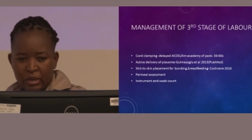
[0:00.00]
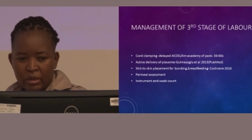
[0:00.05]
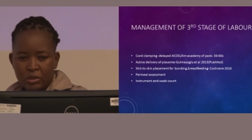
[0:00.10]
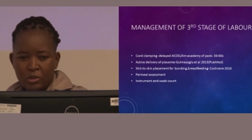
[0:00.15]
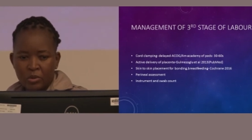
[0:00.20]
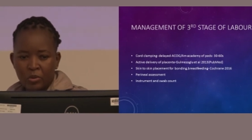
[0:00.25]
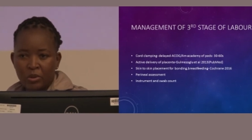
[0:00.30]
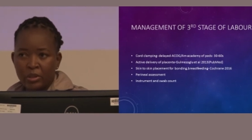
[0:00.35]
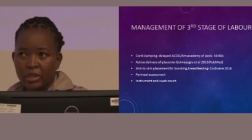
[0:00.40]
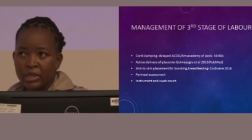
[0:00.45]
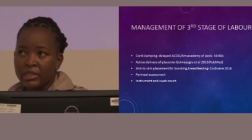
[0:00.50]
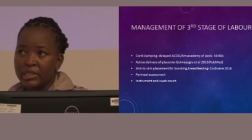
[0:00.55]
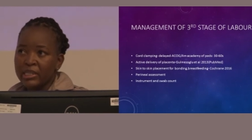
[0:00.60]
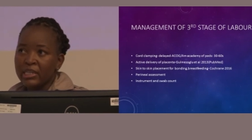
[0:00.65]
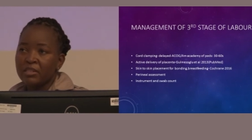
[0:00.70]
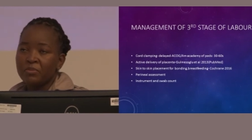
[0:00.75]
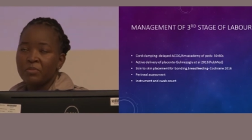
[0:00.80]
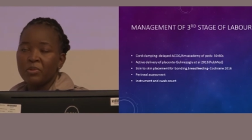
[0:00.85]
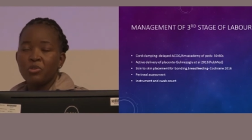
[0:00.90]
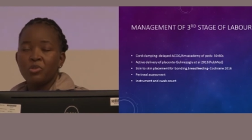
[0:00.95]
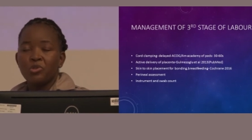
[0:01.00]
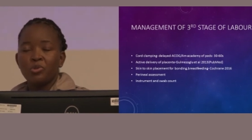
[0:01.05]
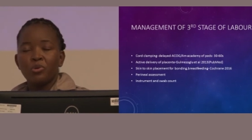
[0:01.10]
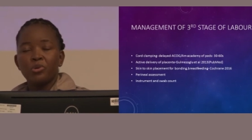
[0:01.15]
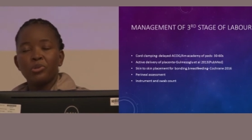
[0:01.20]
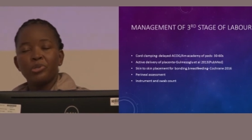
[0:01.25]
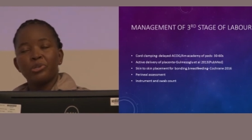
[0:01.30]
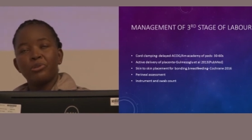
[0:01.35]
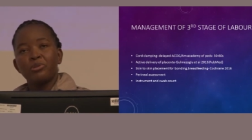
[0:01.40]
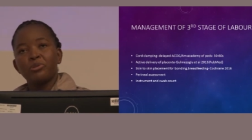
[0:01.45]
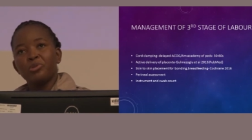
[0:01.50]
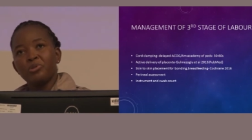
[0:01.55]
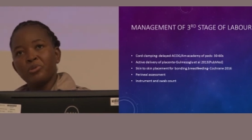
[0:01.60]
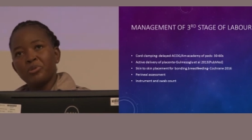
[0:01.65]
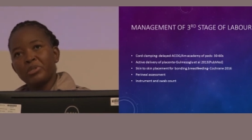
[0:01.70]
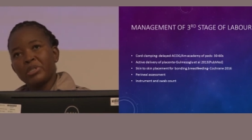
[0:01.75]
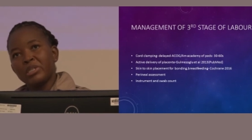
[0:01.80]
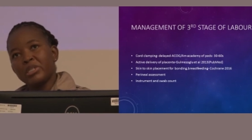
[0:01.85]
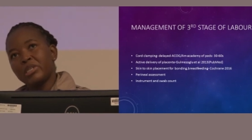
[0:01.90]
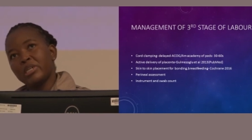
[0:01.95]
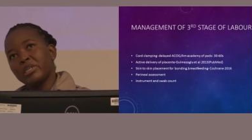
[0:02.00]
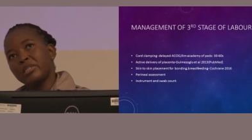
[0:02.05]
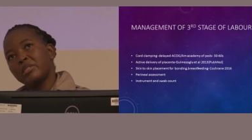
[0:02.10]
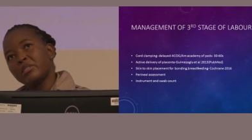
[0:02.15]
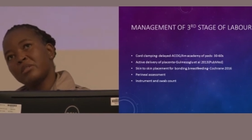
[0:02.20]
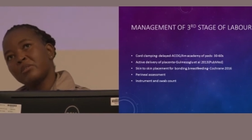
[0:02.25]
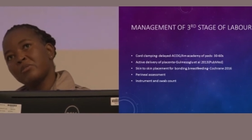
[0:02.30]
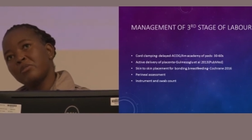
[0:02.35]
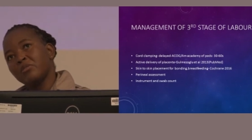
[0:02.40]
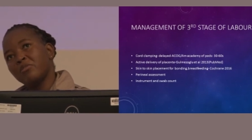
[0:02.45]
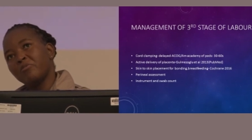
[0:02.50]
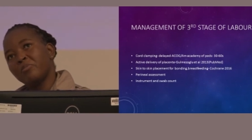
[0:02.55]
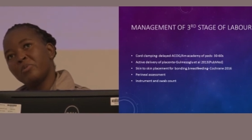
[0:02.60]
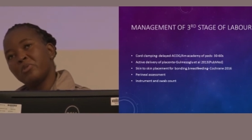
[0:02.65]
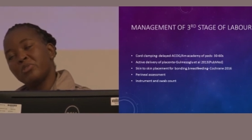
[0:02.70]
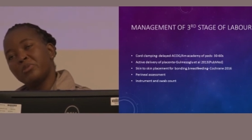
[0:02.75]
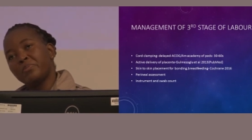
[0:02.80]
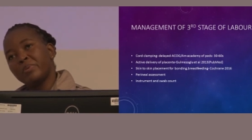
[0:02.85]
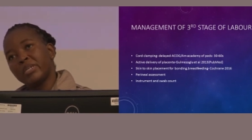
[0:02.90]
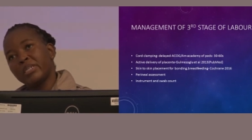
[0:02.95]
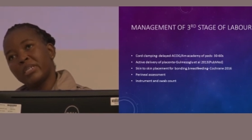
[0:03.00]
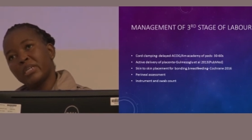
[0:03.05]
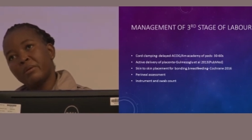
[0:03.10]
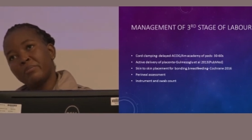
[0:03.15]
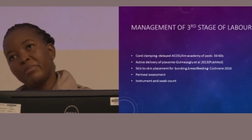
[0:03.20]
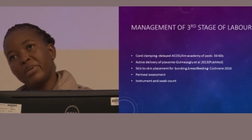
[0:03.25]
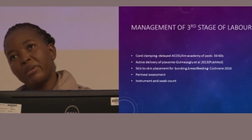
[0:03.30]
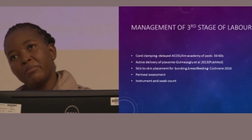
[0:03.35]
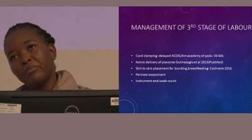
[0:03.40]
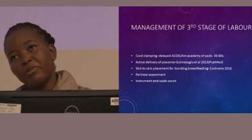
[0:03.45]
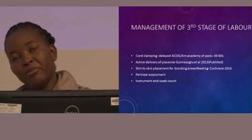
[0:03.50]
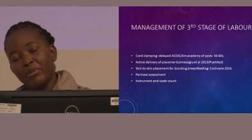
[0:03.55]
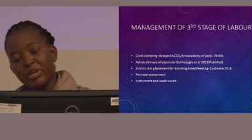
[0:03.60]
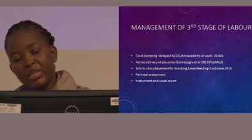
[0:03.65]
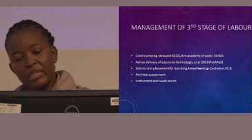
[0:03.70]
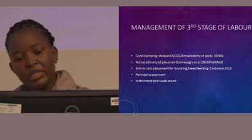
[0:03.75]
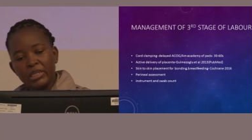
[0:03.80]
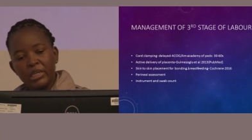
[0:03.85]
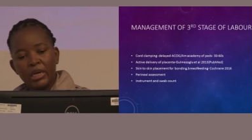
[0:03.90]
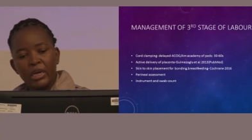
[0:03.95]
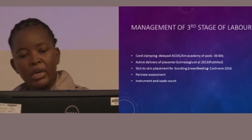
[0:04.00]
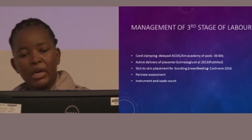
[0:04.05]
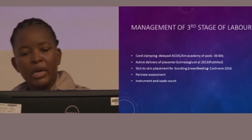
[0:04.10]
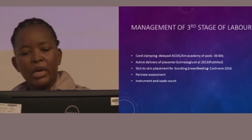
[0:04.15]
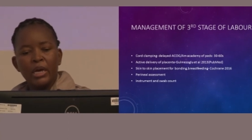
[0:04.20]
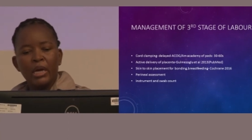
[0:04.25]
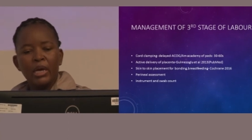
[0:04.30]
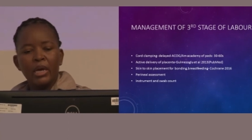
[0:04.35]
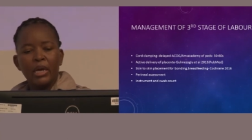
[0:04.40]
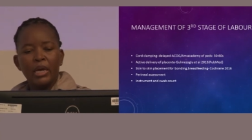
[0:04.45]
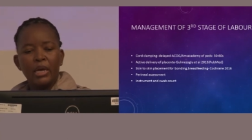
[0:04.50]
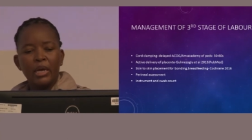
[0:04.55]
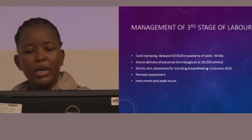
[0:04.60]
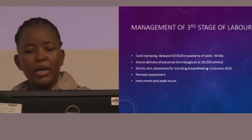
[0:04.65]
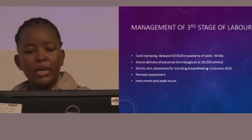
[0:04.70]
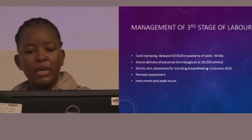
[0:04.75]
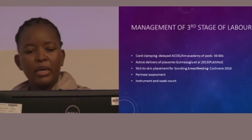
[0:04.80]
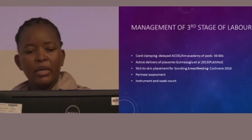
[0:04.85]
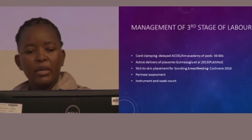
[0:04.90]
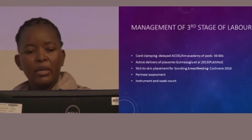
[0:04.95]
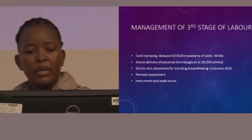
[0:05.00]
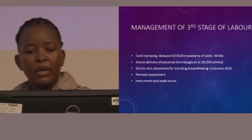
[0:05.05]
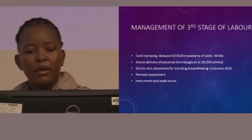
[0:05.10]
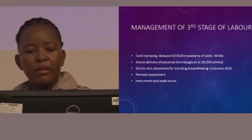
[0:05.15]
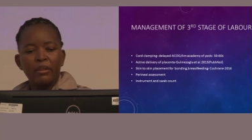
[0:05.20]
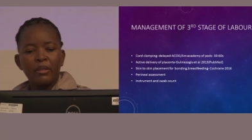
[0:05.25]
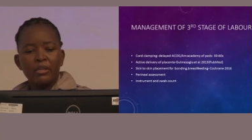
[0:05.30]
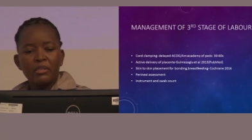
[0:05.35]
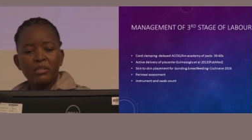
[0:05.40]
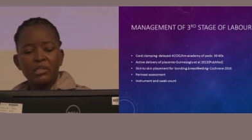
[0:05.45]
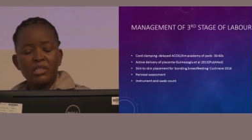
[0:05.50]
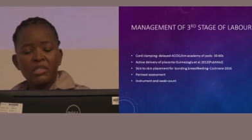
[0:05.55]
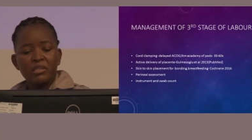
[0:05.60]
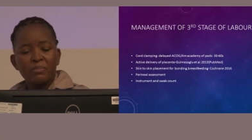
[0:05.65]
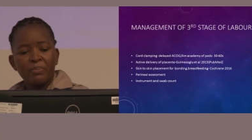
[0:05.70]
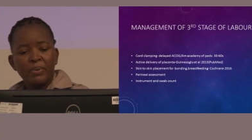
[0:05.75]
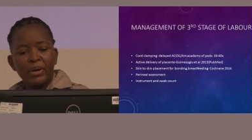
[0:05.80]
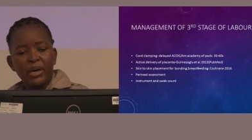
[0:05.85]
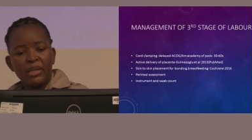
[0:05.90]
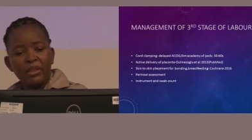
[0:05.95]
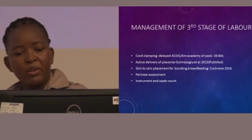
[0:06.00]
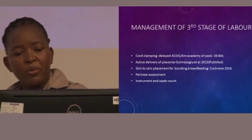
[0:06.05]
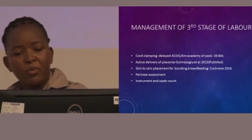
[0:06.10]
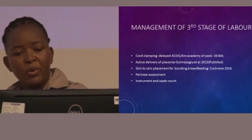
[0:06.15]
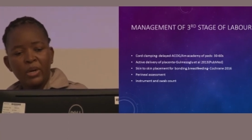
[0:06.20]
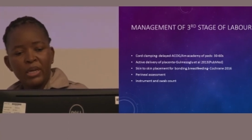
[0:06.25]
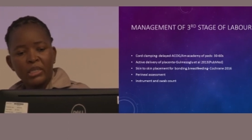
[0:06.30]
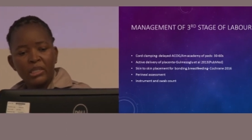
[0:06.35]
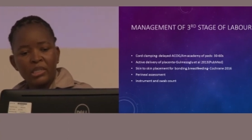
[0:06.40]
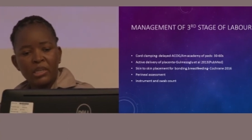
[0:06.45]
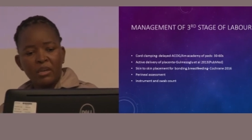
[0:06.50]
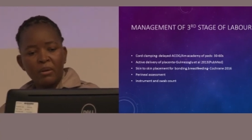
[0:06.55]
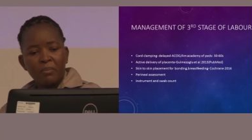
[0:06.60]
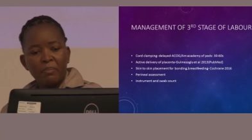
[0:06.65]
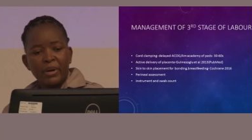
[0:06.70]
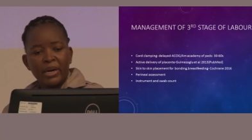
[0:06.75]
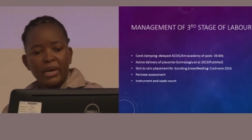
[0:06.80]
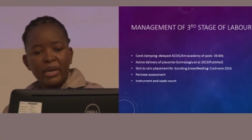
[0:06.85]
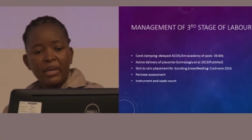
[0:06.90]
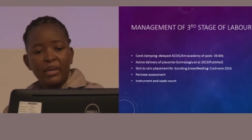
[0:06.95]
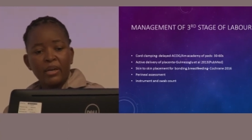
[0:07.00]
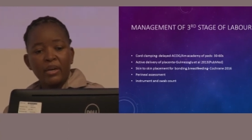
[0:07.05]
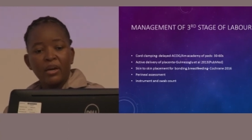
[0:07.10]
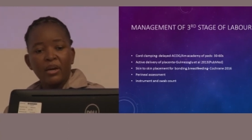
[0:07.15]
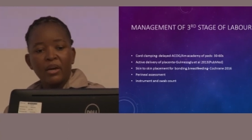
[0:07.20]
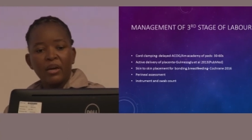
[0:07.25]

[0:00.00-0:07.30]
So this has been shown to reduce the chances of postpartum hemorrhage, and it's by the work done by